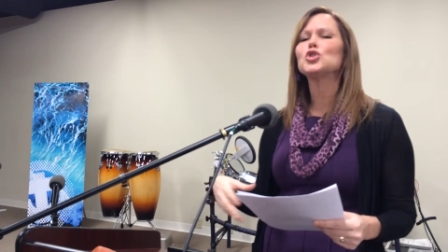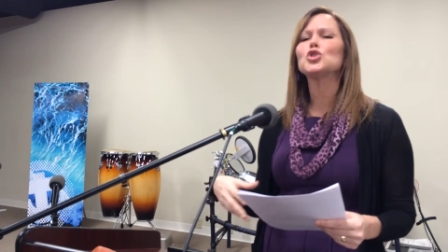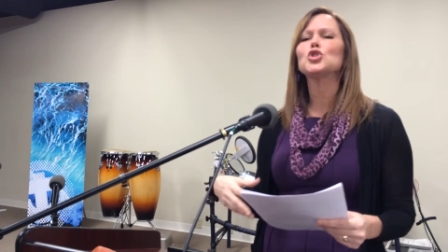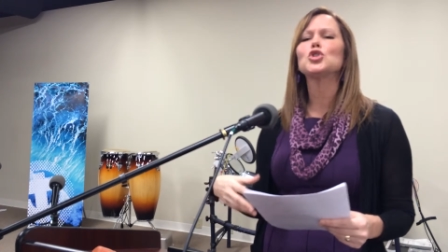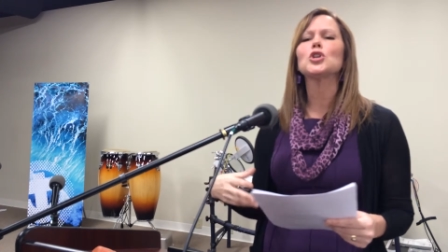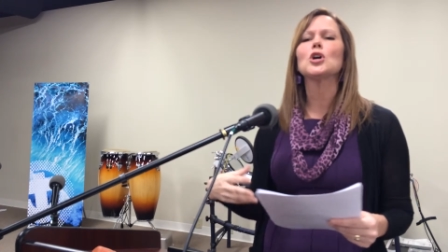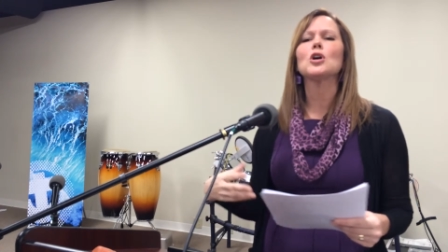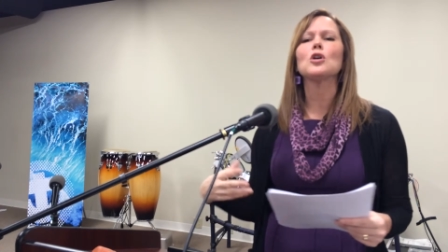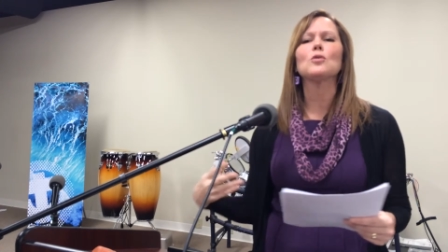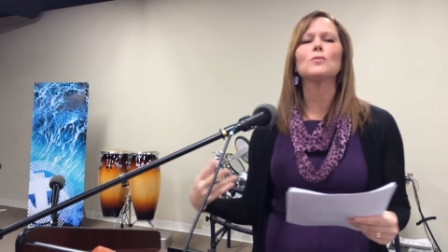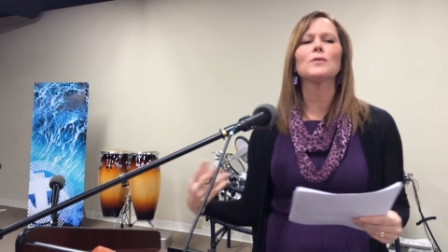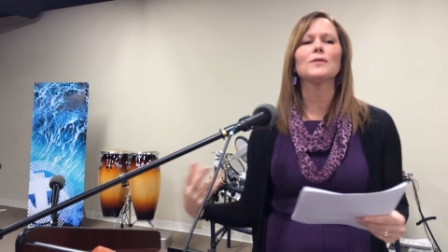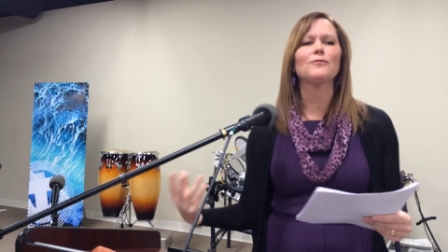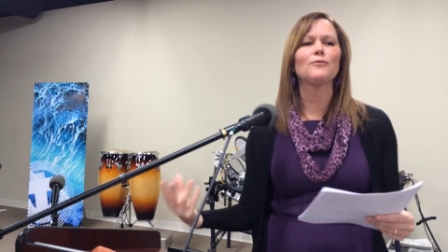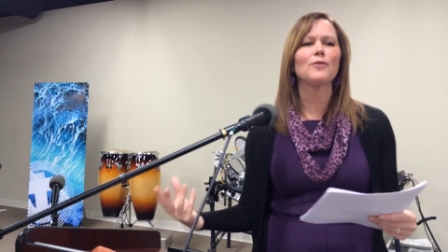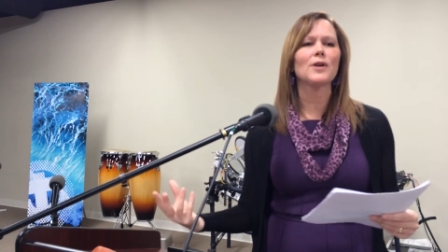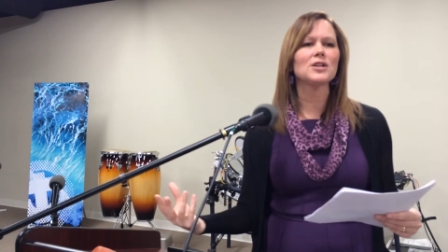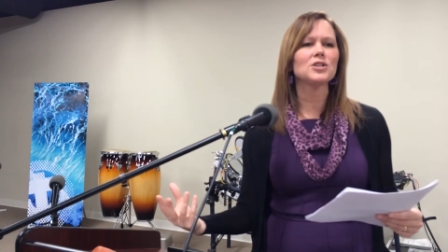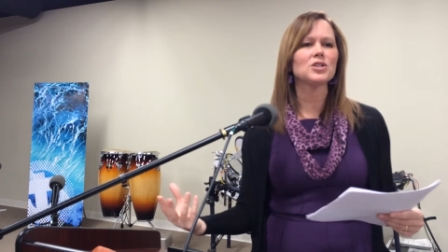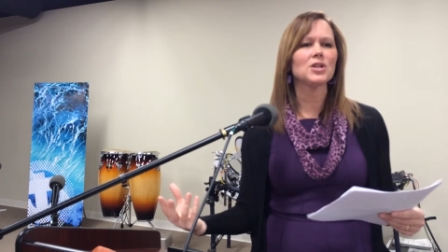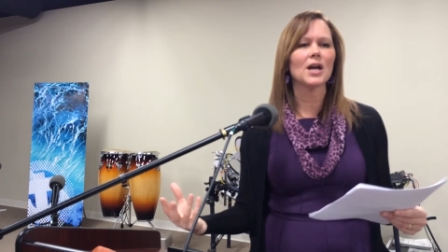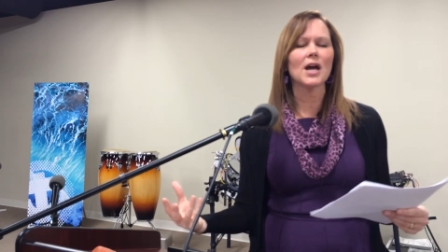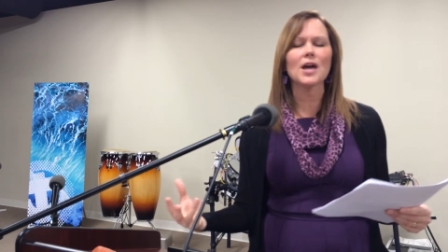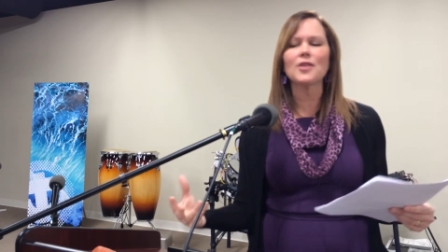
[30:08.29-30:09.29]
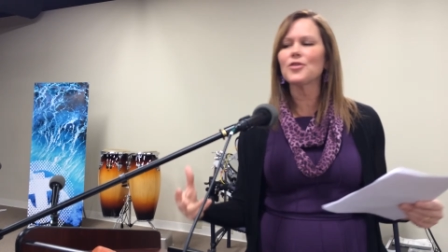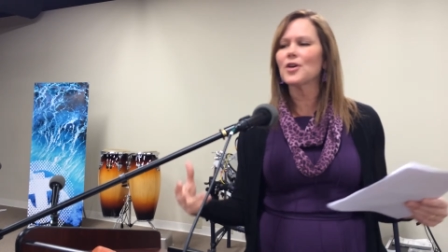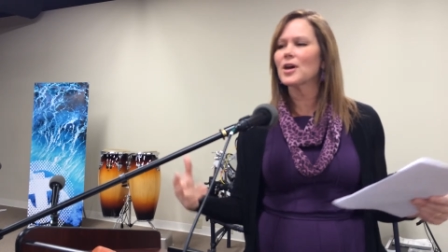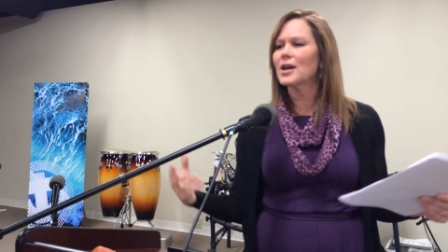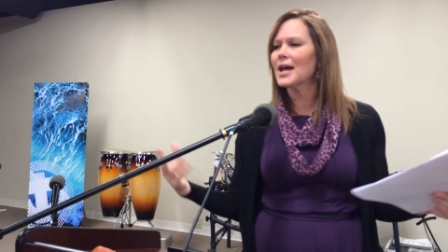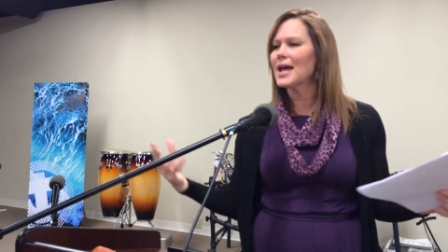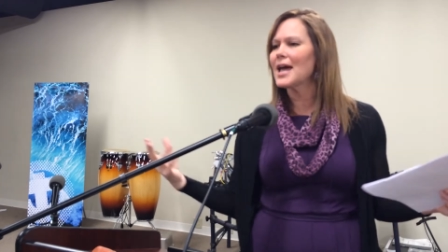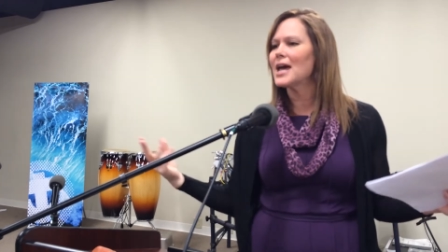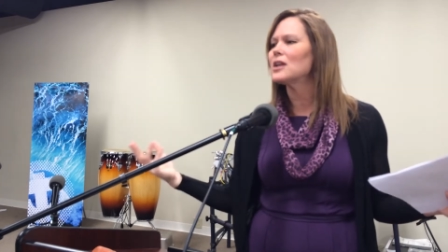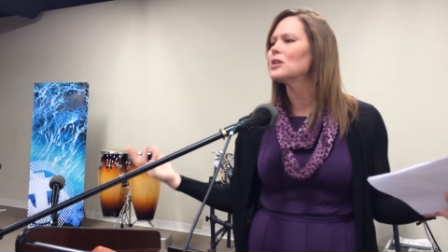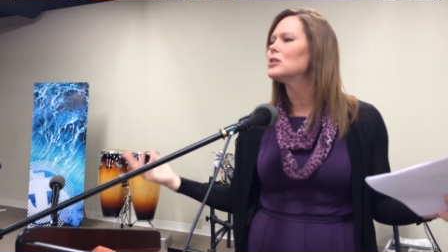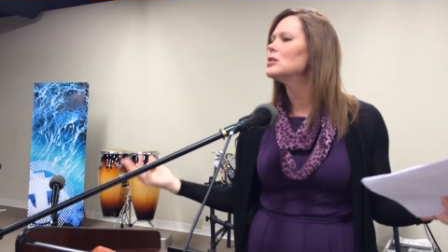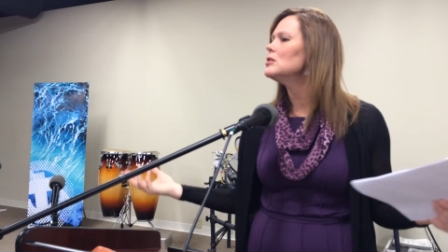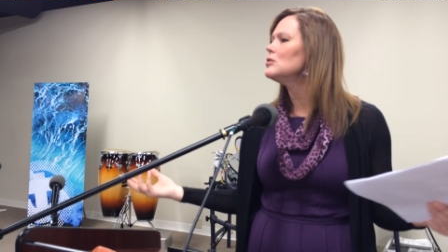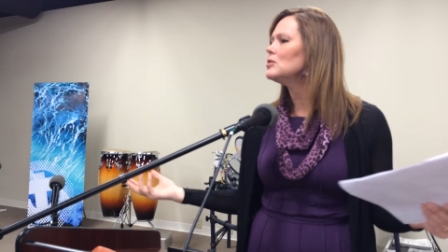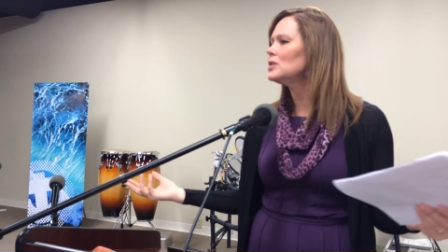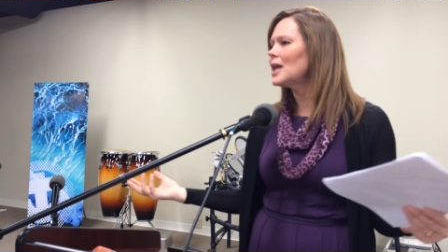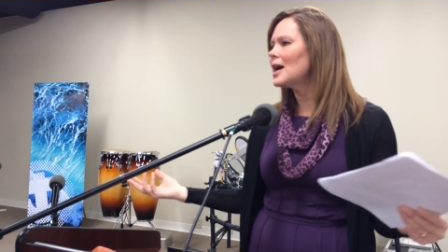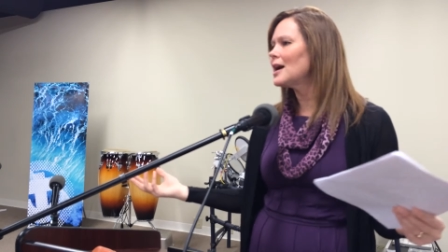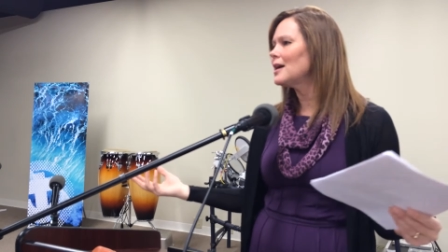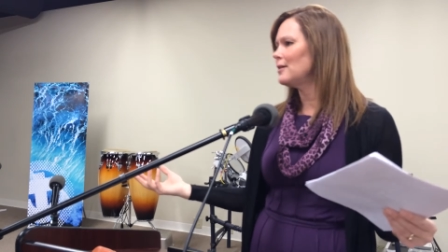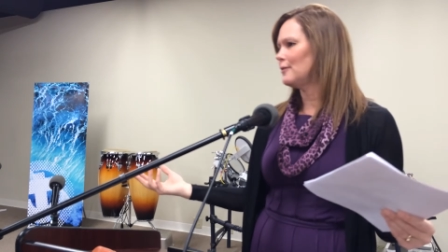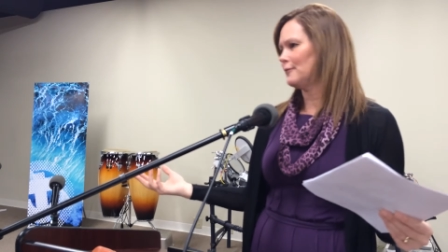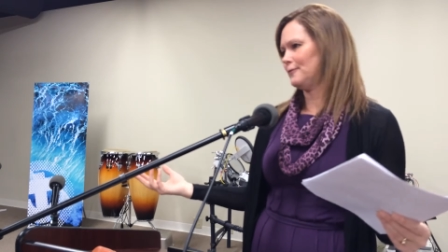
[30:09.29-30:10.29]
so refreshing. I thought I had a new
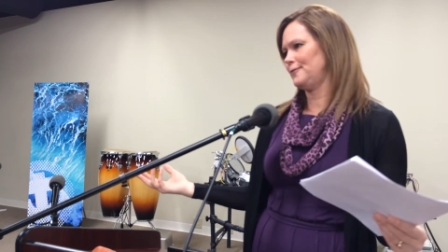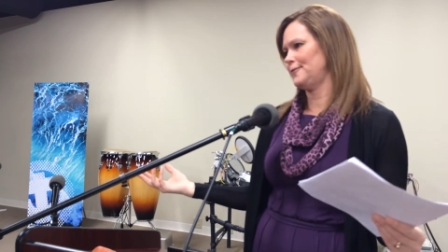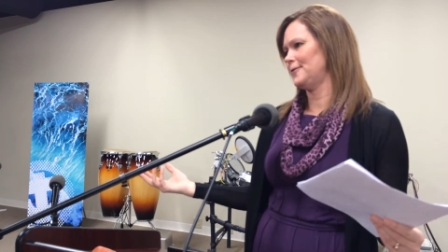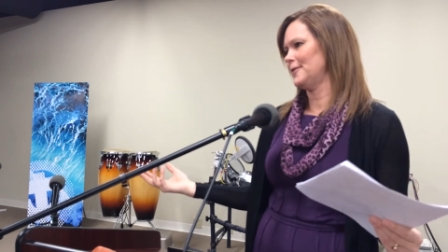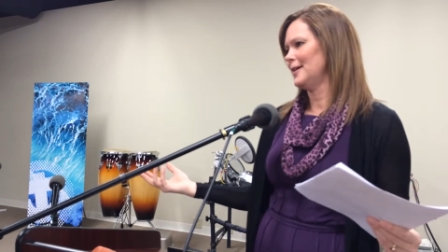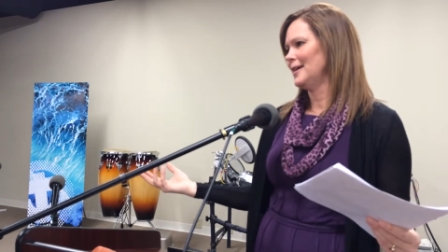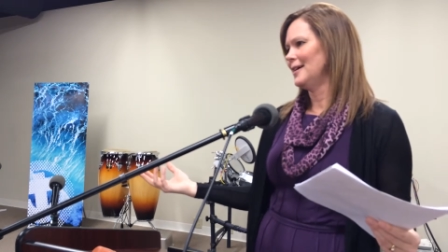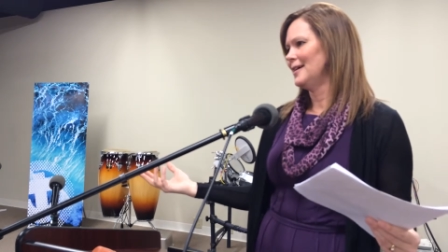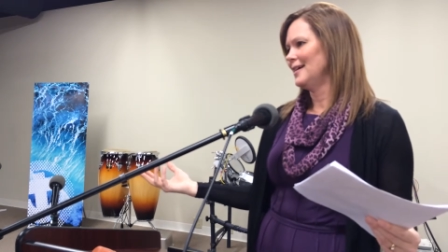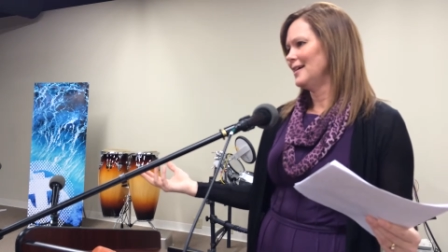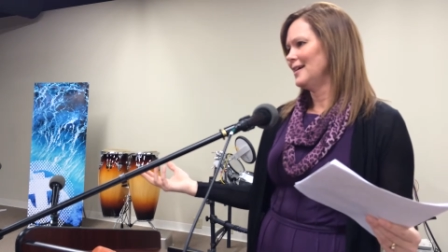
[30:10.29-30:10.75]
life.